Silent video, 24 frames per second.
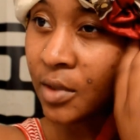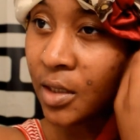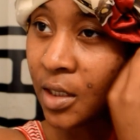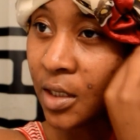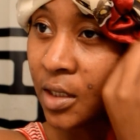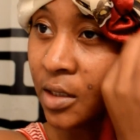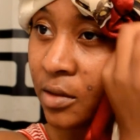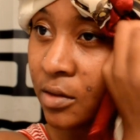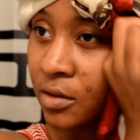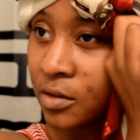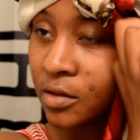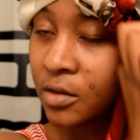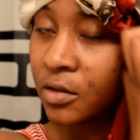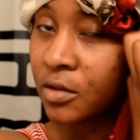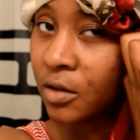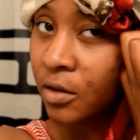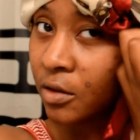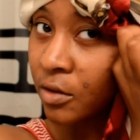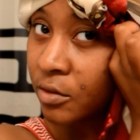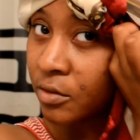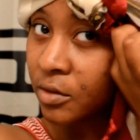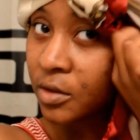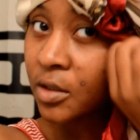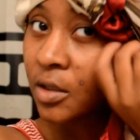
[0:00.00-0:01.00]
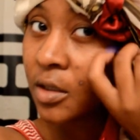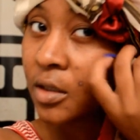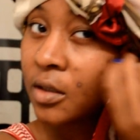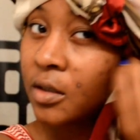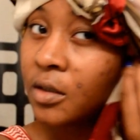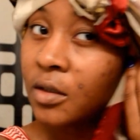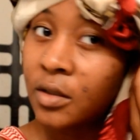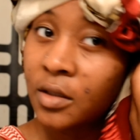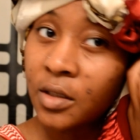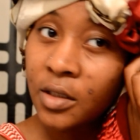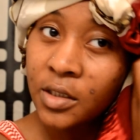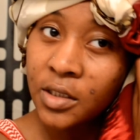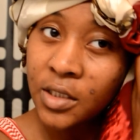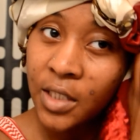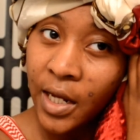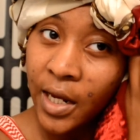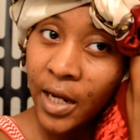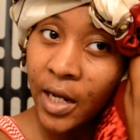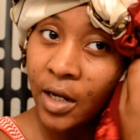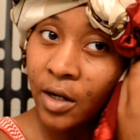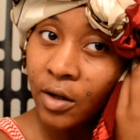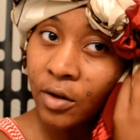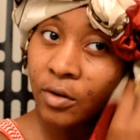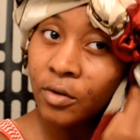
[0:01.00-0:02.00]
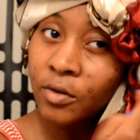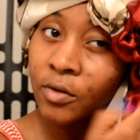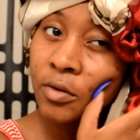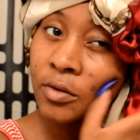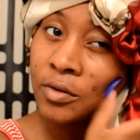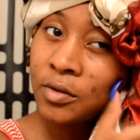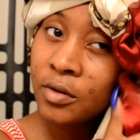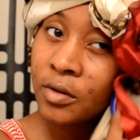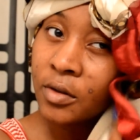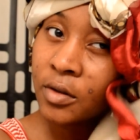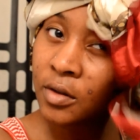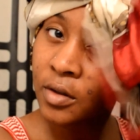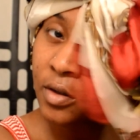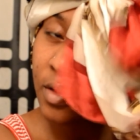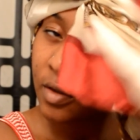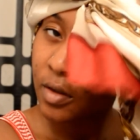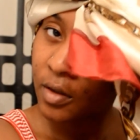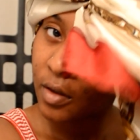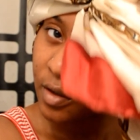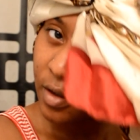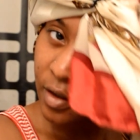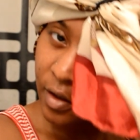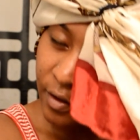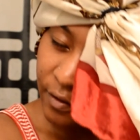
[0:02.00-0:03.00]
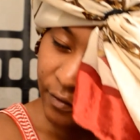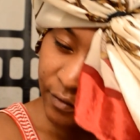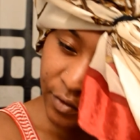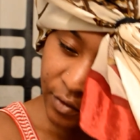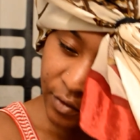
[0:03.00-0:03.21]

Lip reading: insert the tail of